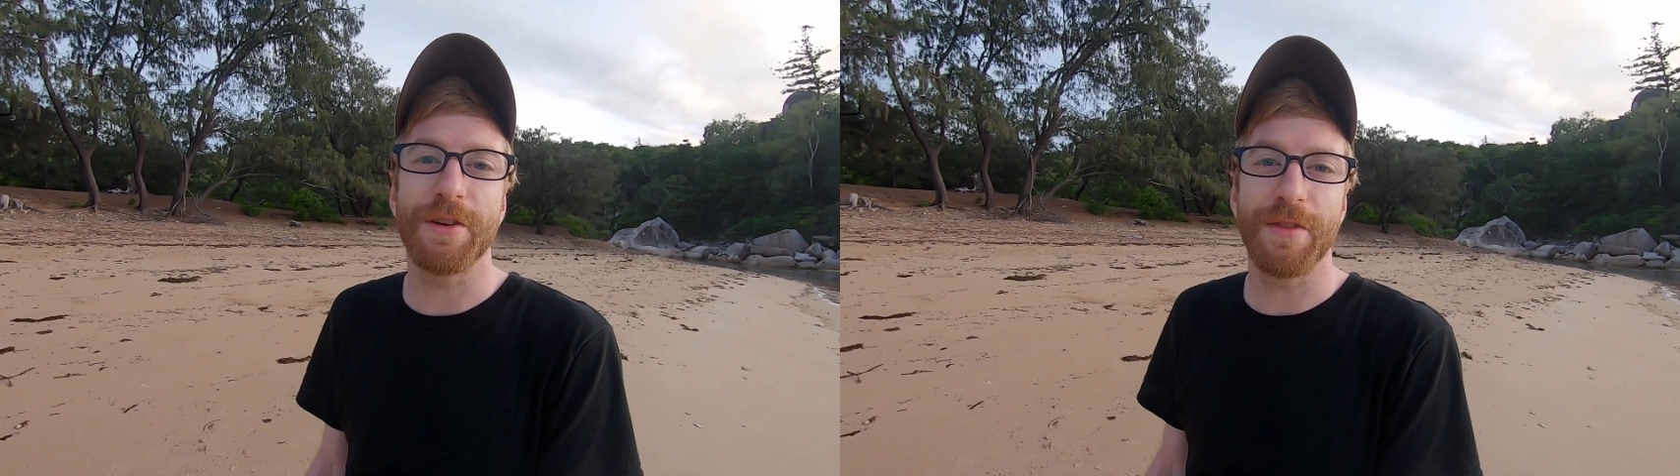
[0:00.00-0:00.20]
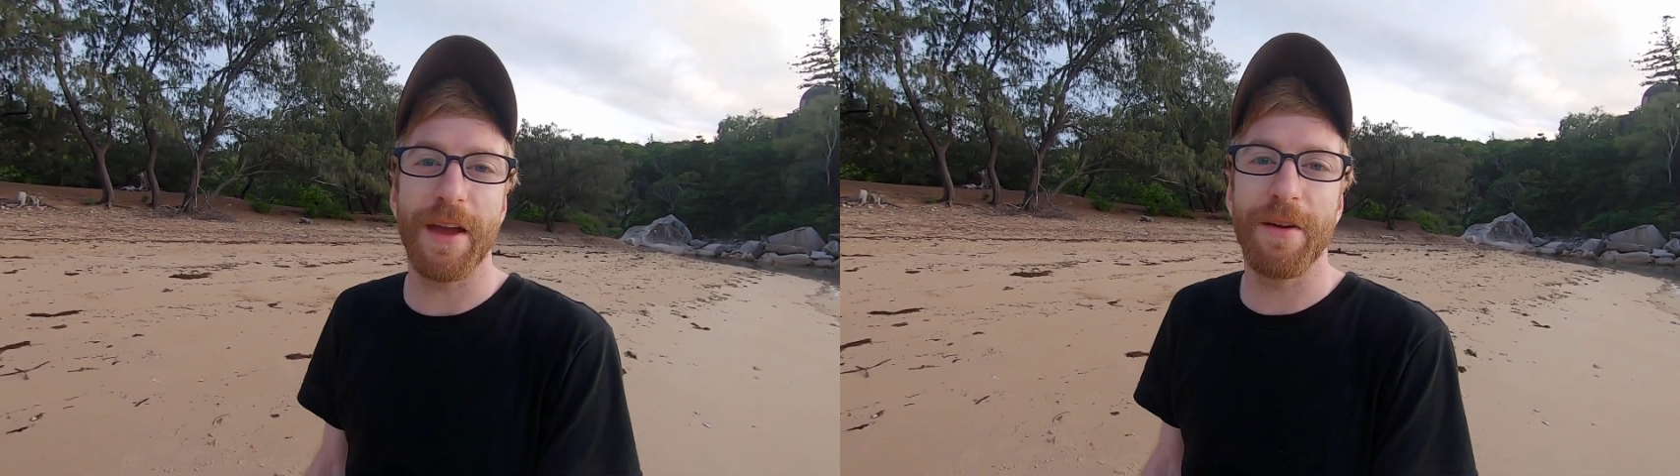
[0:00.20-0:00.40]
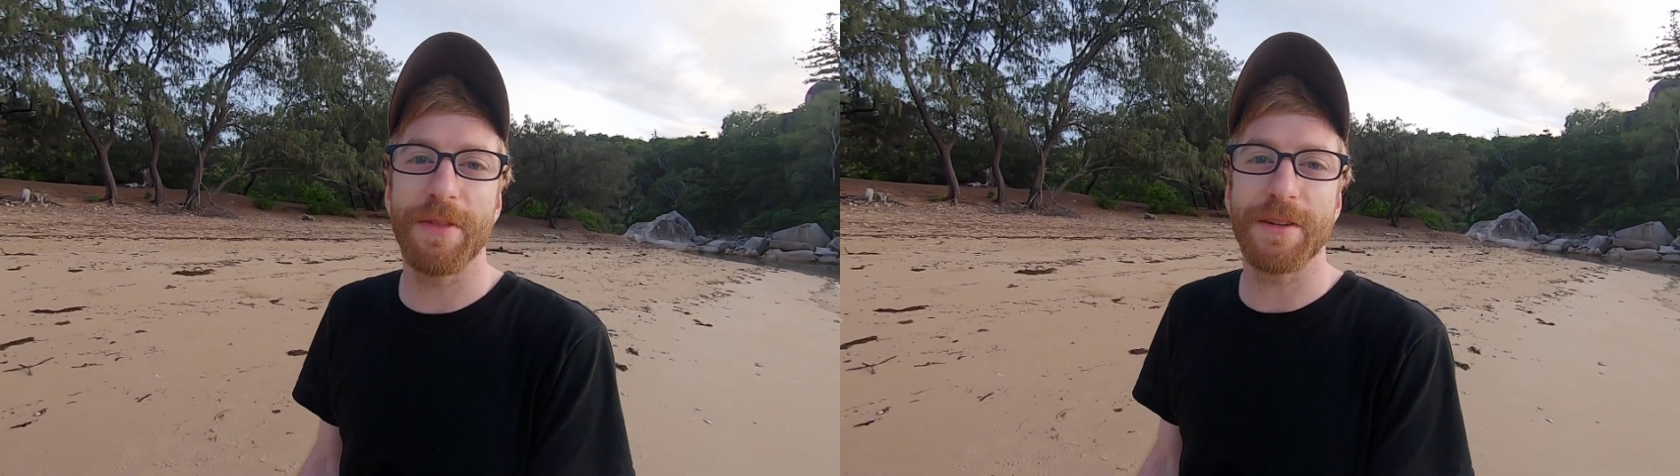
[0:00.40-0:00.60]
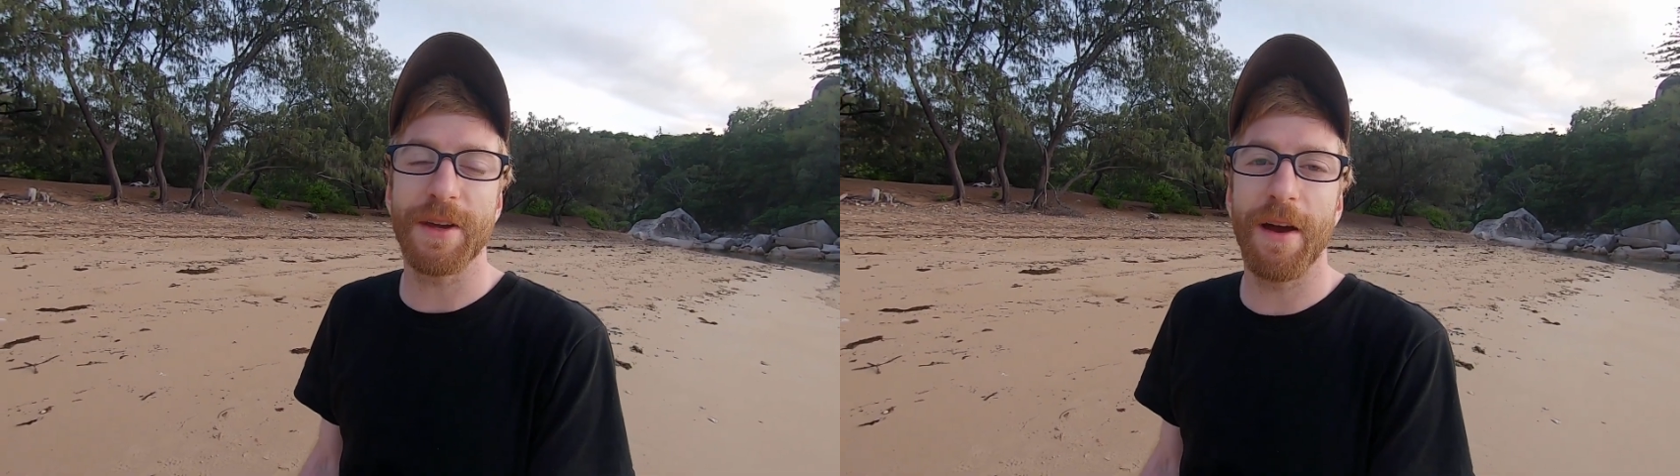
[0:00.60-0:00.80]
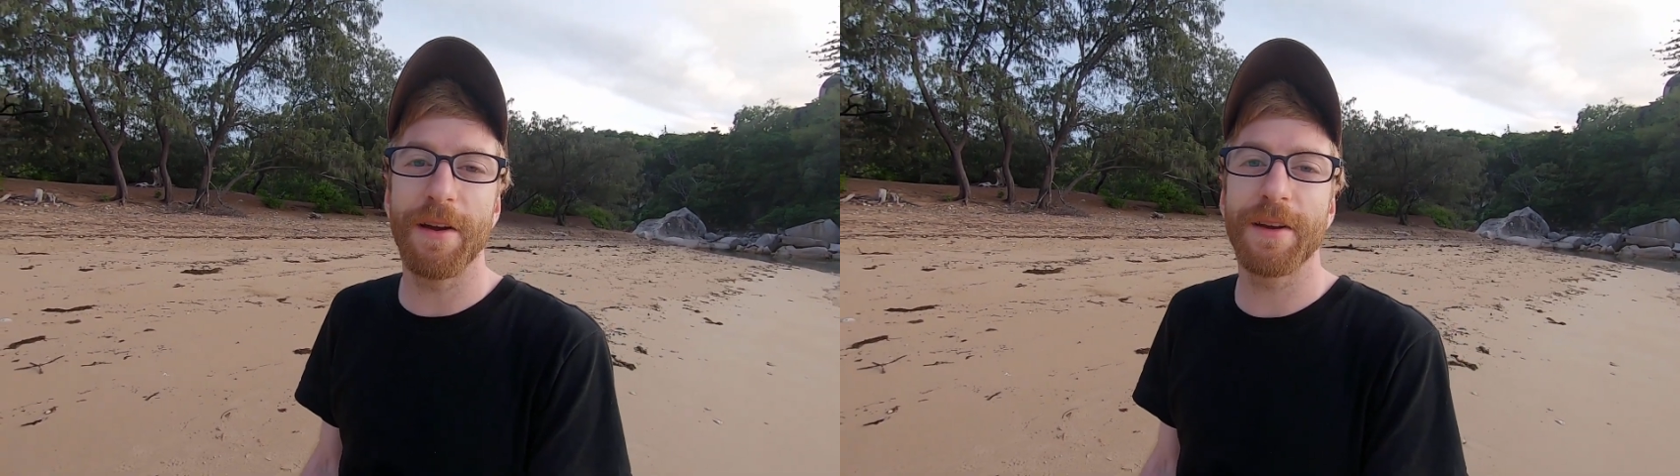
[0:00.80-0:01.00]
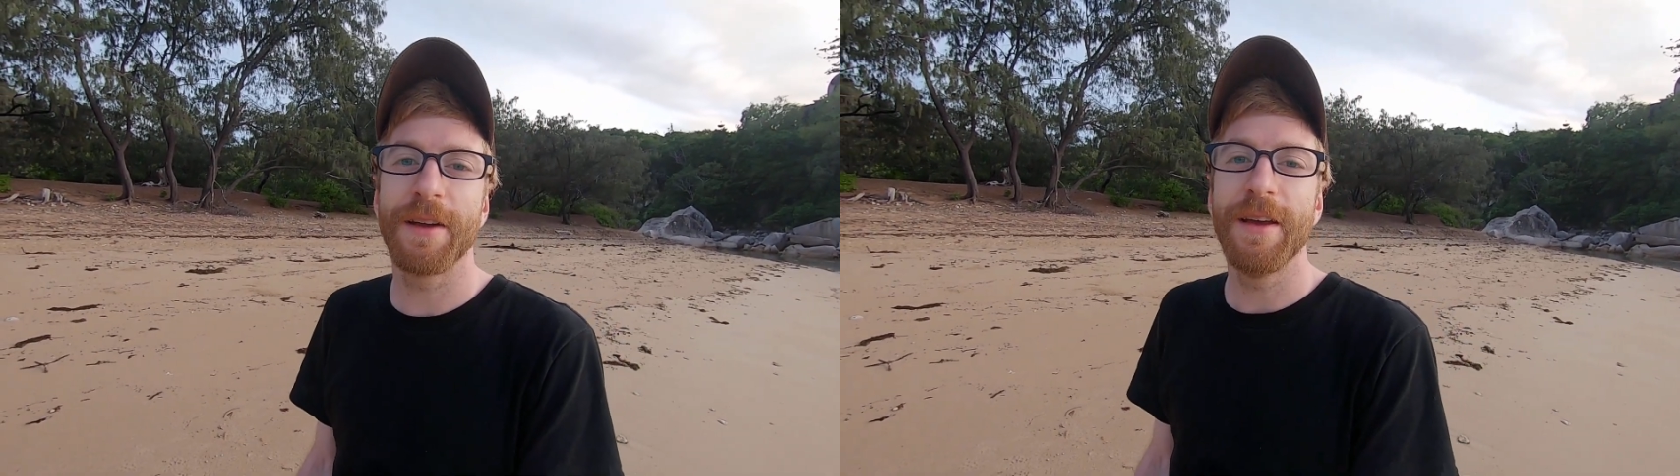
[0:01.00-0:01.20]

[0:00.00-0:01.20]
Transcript: you're there in the dark,